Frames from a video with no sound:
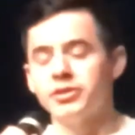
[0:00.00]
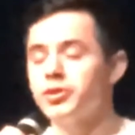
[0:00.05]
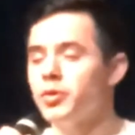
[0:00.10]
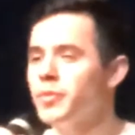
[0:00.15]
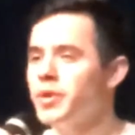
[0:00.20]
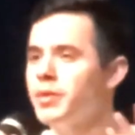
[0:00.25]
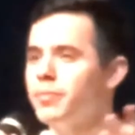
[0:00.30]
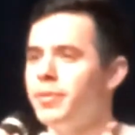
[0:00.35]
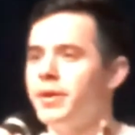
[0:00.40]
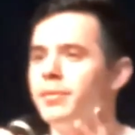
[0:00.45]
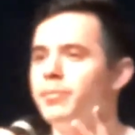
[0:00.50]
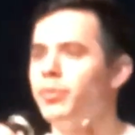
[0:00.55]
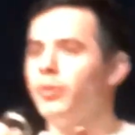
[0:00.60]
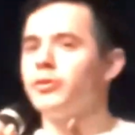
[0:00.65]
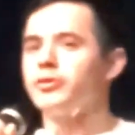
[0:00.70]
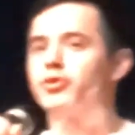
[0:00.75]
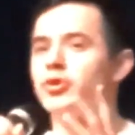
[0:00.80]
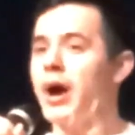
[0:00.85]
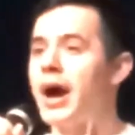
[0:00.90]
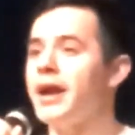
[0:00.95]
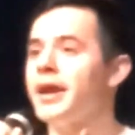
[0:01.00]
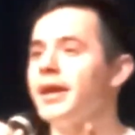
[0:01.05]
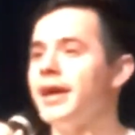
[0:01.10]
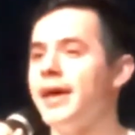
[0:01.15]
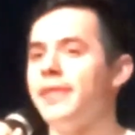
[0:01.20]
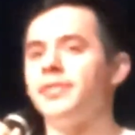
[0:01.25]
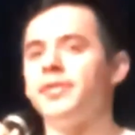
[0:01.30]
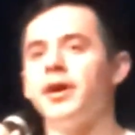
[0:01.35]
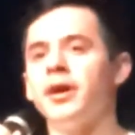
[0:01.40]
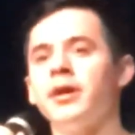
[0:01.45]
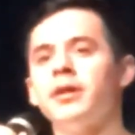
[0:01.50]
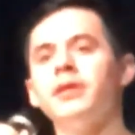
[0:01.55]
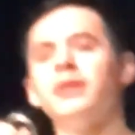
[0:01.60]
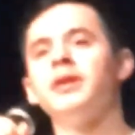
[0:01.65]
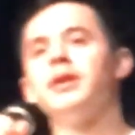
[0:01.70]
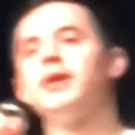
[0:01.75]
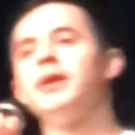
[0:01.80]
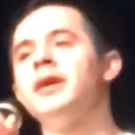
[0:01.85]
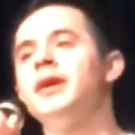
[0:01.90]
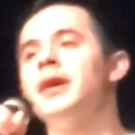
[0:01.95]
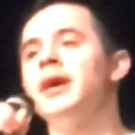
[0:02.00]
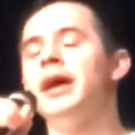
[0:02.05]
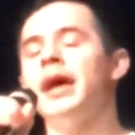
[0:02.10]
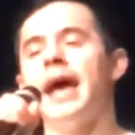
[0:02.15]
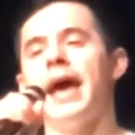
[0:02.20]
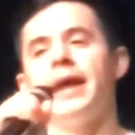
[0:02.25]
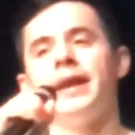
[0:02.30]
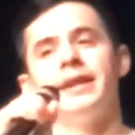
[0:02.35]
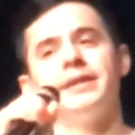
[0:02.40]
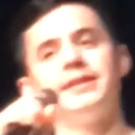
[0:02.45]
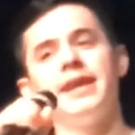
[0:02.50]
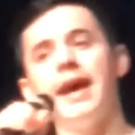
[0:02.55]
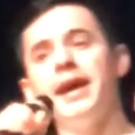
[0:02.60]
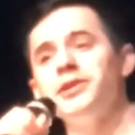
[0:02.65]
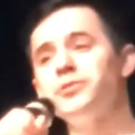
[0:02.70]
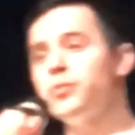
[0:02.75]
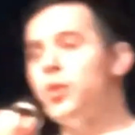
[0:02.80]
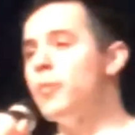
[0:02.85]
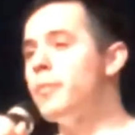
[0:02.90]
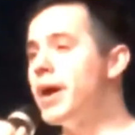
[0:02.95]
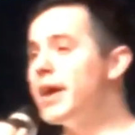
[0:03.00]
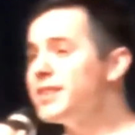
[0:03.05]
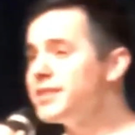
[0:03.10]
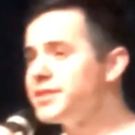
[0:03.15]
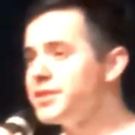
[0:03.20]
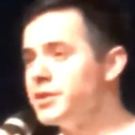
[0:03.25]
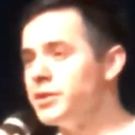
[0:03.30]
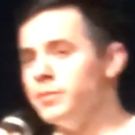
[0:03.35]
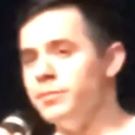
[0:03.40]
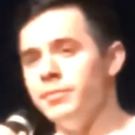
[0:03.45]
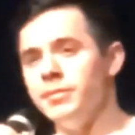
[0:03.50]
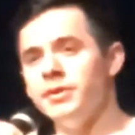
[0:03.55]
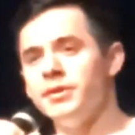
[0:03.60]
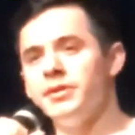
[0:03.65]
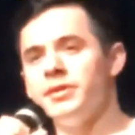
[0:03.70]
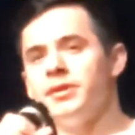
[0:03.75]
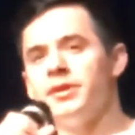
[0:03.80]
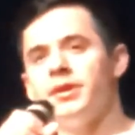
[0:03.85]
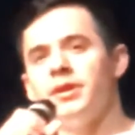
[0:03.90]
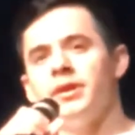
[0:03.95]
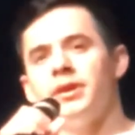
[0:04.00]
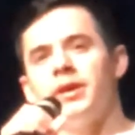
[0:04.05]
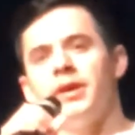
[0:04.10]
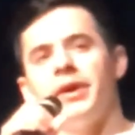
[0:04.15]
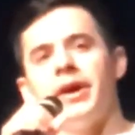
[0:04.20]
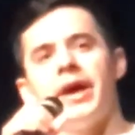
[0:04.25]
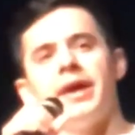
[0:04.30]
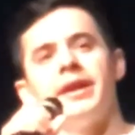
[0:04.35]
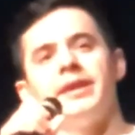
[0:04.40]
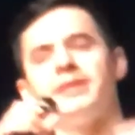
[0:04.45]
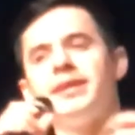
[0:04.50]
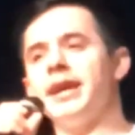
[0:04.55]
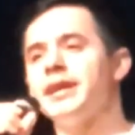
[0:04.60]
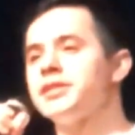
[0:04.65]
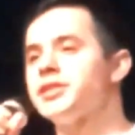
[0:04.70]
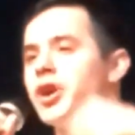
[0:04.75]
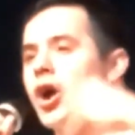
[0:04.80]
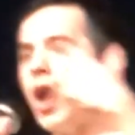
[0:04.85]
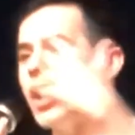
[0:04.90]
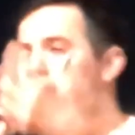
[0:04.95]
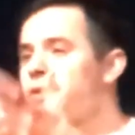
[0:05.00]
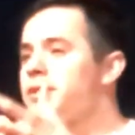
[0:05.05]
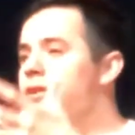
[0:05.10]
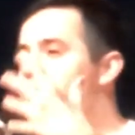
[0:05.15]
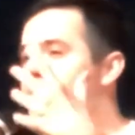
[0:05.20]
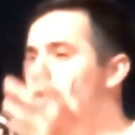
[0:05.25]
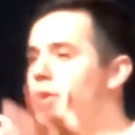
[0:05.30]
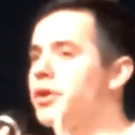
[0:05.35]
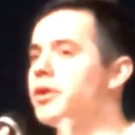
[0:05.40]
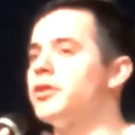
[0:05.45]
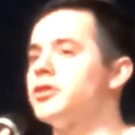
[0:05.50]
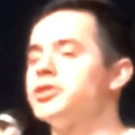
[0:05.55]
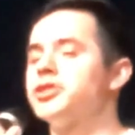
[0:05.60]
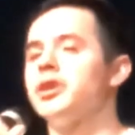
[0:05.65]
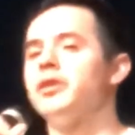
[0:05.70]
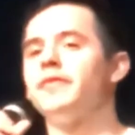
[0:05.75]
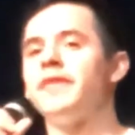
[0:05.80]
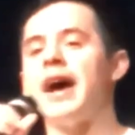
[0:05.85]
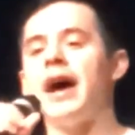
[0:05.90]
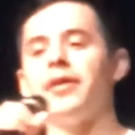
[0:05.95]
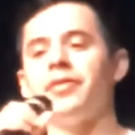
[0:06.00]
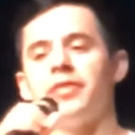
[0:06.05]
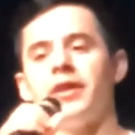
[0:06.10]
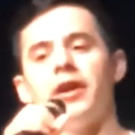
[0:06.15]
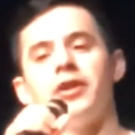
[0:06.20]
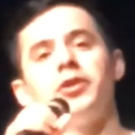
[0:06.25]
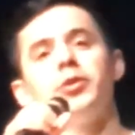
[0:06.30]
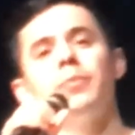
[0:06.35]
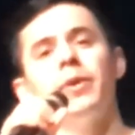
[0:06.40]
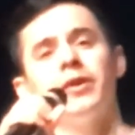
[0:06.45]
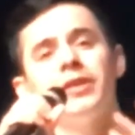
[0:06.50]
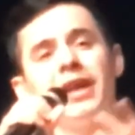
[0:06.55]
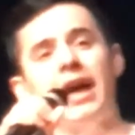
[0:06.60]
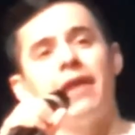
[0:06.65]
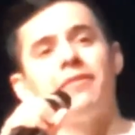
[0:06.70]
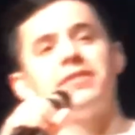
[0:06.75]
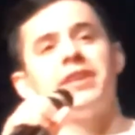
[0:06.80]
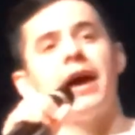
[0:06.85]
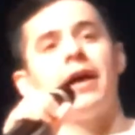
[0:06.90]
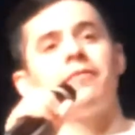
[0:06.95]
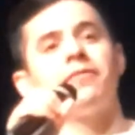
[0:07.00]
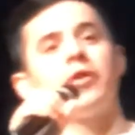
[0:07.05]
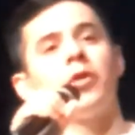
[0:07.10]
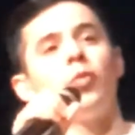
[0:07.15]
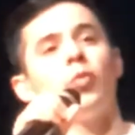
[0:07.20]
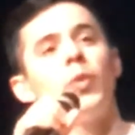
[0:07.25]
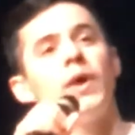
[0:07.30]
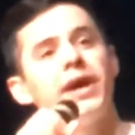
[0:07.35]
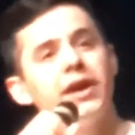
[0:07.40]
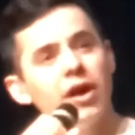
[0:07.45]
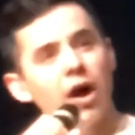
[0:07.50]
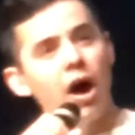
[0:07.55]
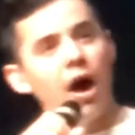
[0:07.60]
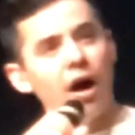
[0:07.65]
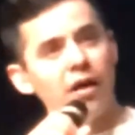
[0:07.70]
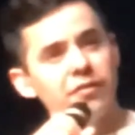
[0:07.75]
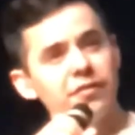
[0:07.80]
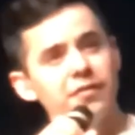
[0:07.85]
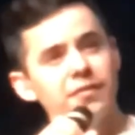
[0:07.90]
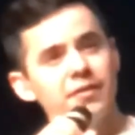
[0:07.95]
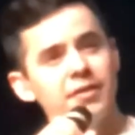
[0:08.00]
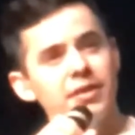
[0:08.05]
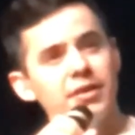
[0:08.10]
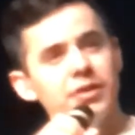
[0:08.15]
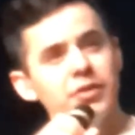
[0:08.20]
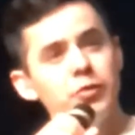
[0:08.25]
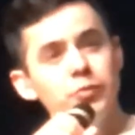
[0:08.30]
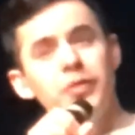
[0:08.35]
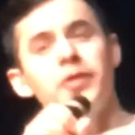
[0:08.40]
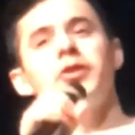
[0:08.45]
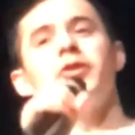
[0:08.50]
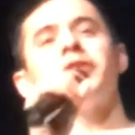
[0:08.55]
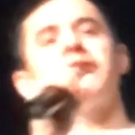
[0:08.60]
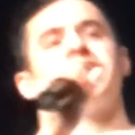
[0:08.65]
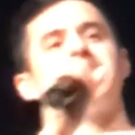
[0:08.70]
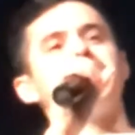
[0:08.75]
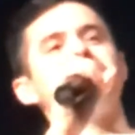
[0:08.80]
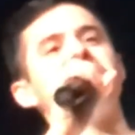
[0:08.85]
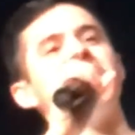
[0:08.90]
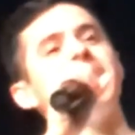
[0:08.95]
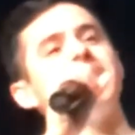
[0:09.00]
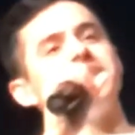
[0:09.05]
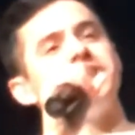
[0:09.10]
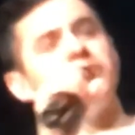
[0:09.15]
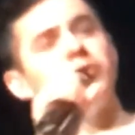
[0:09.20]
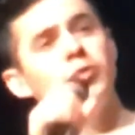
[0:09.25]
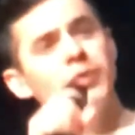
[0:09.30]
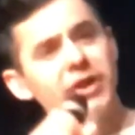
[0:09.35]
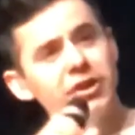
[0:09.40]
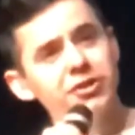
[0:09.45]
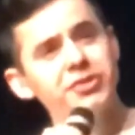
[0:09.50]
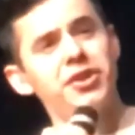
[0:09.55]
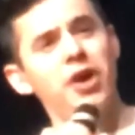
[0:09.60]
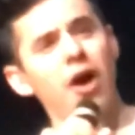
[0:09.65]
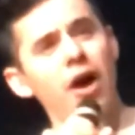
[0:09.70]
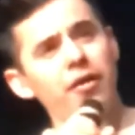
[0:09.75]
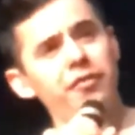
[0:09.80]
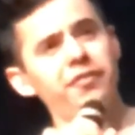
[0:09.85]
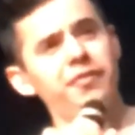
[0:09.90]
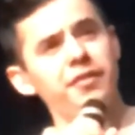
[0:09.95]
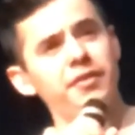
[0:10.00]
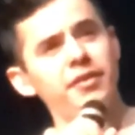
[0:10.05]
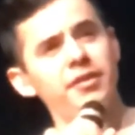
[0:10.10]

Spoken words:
So many people try to get there, and it takes momentum, and it takes constantly putting yourself out there. You barely have time for a week off. You think you can take 2 years off?